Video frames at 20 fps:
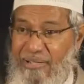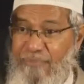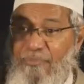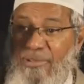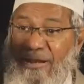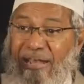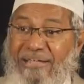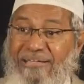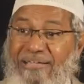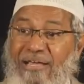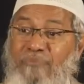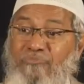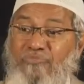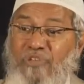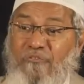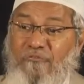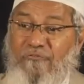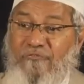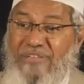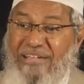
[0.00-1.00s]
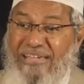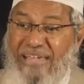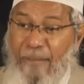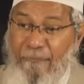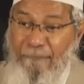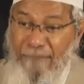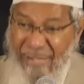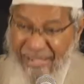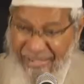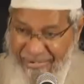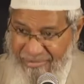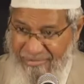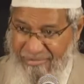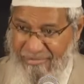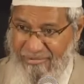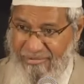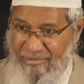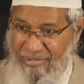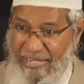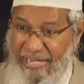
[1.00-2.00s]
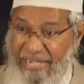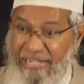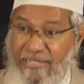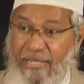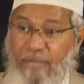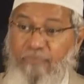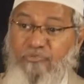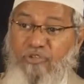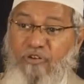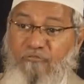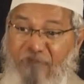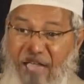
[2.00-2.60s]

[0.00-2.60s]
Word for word: But in terms of number, in terms of